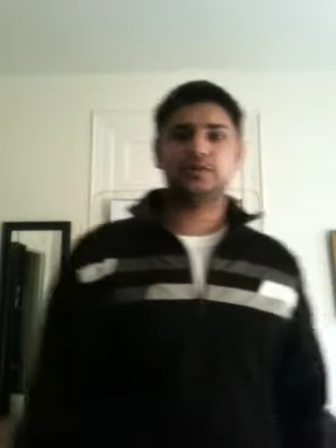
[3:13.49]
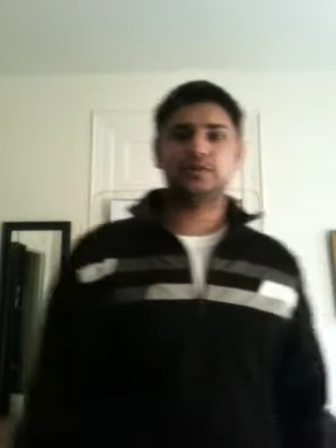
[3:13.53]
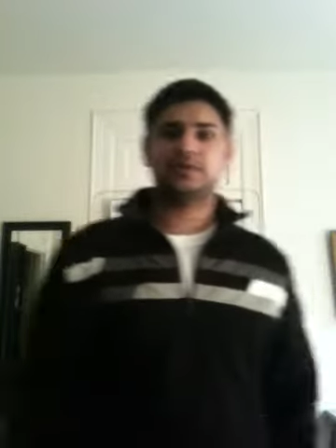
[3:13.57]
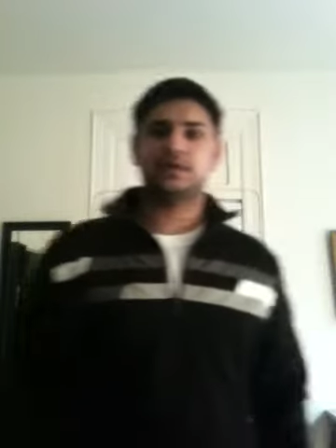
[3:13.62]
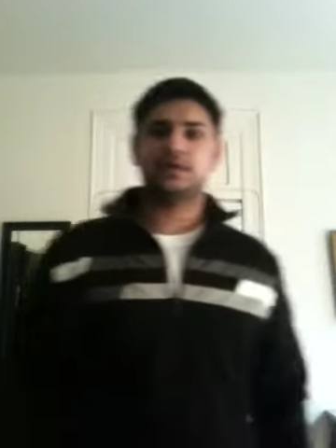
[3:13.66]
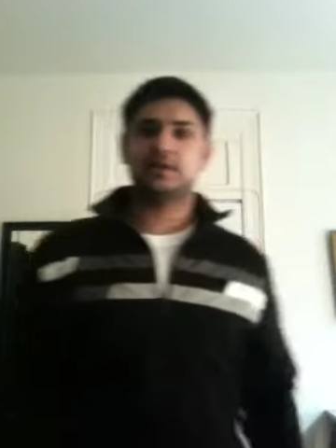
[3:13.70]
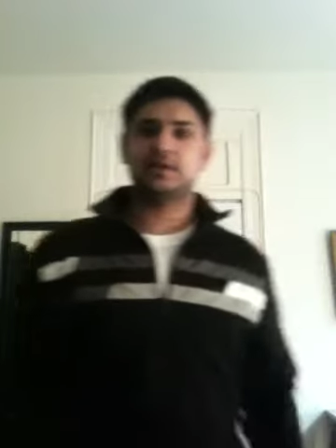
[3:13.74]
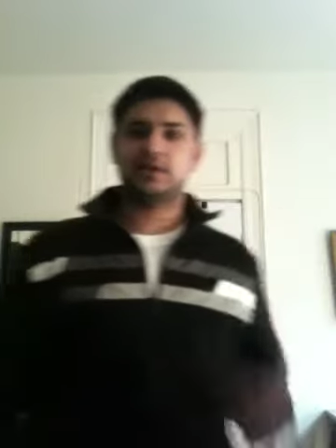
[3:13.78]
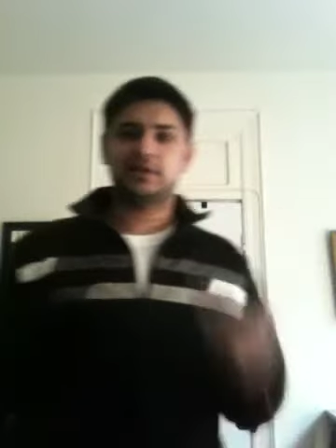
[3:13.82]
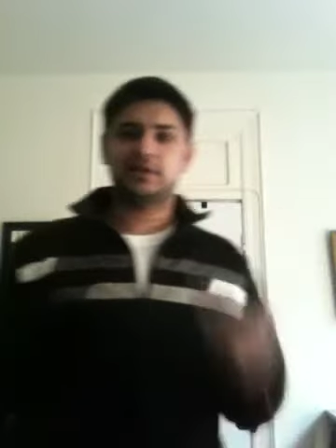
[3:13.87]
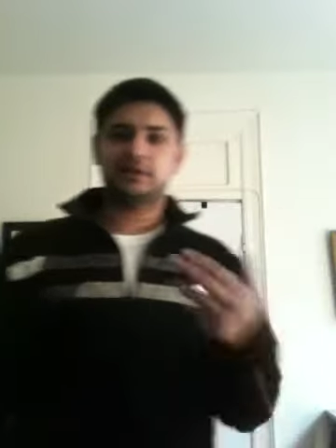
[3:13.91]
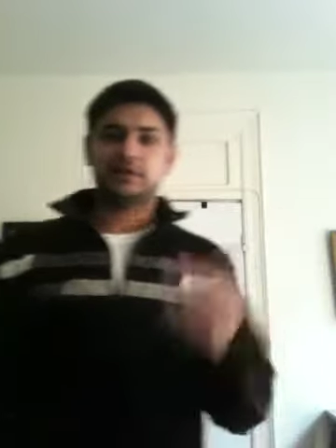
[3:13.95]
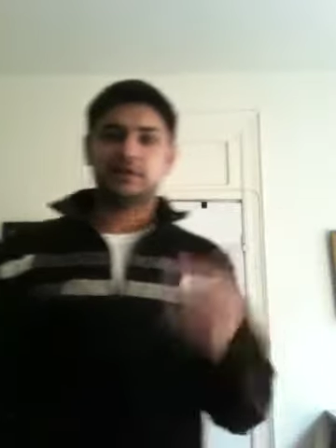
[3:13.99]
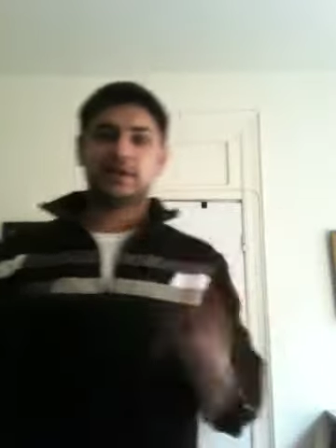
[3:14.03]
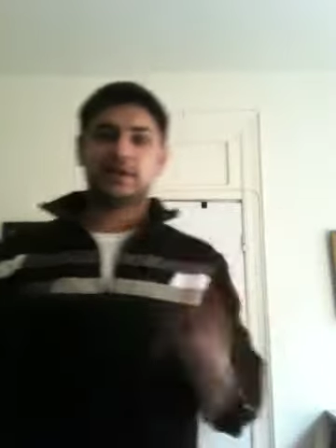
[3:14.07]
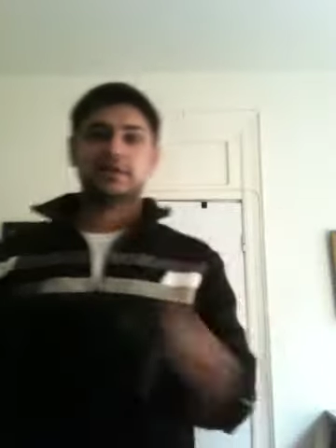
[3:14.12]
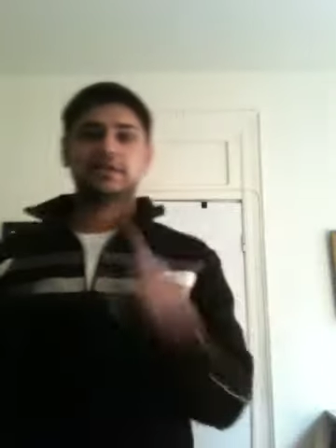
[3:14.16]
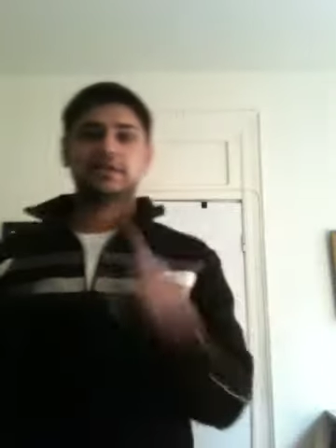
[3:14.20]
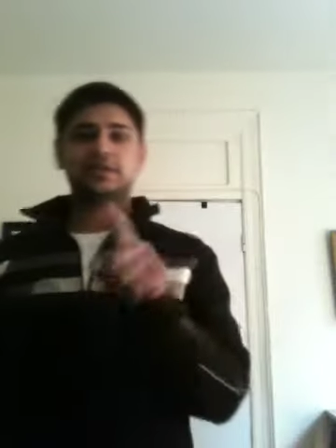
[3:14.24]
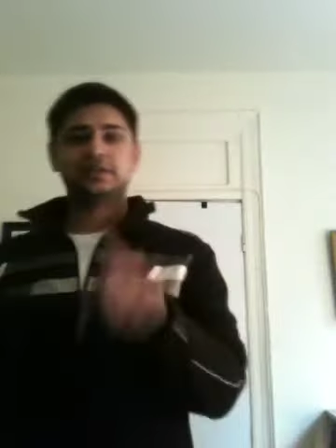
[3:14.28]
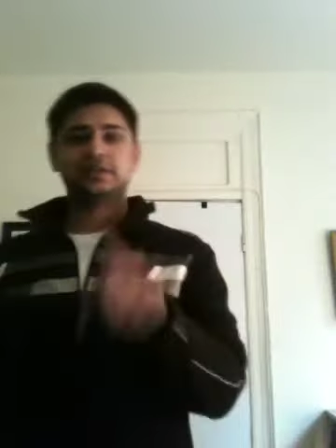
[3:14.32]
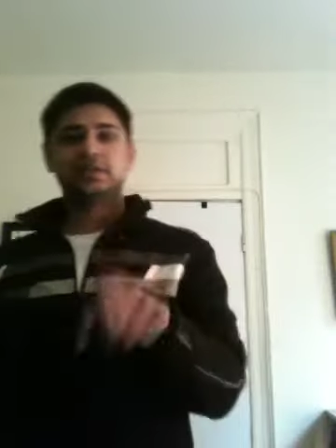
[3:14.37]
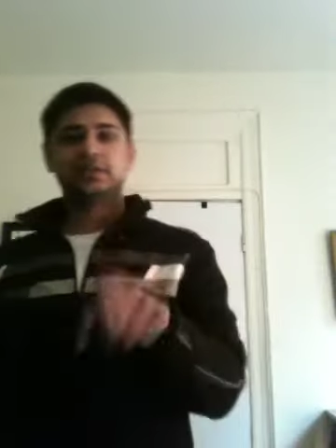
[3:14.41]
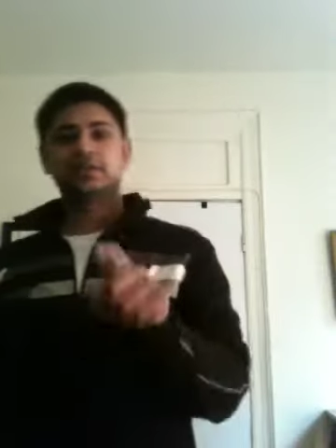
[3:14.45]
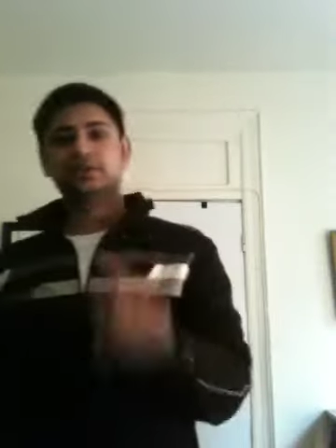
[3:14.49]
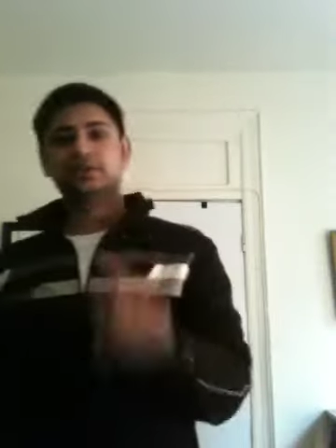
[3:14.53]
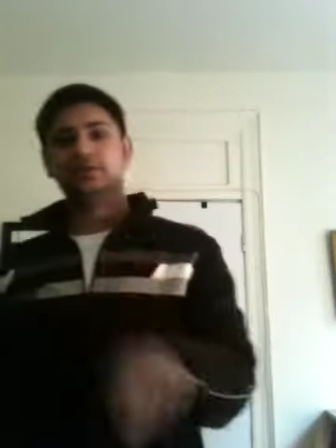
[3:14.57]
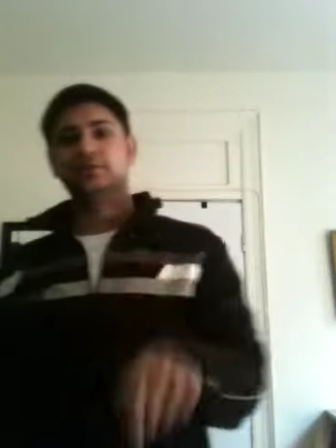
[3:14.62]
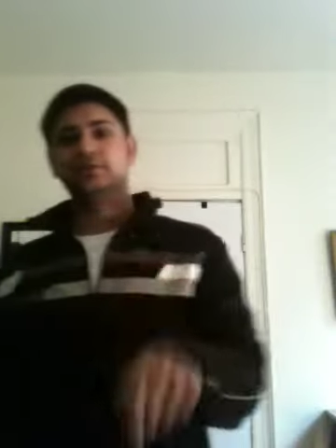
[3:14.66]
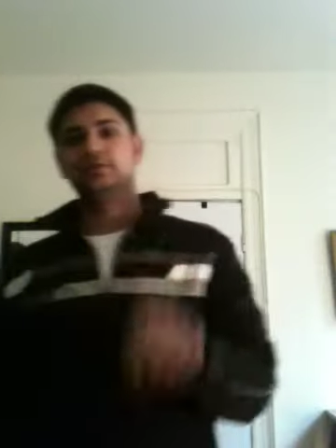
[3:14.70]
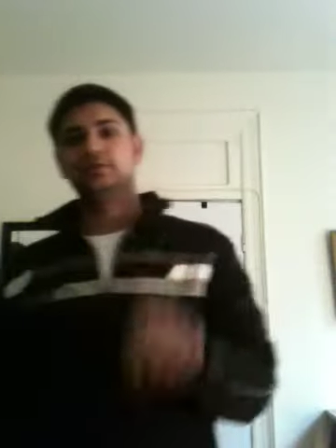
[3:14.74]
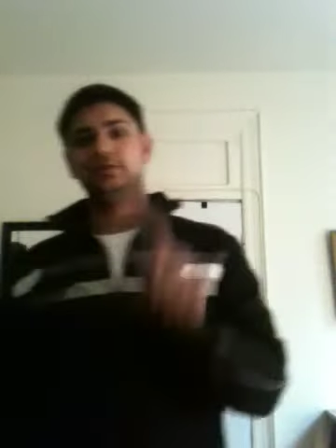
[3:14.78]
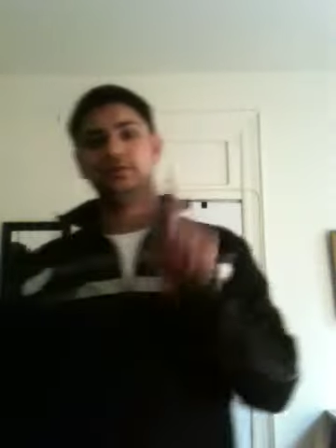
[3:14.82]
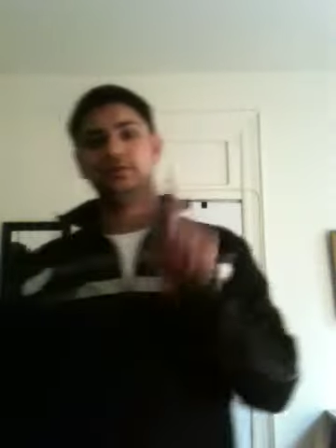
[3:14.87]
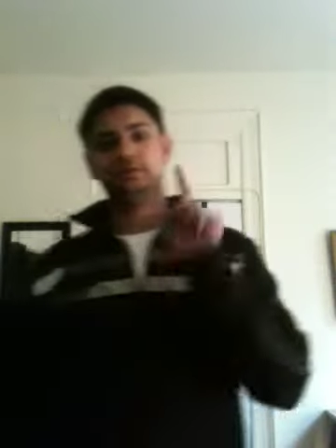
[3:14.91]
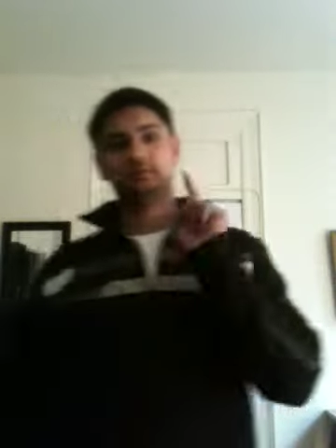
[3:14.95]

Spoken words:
and you know that's because of you.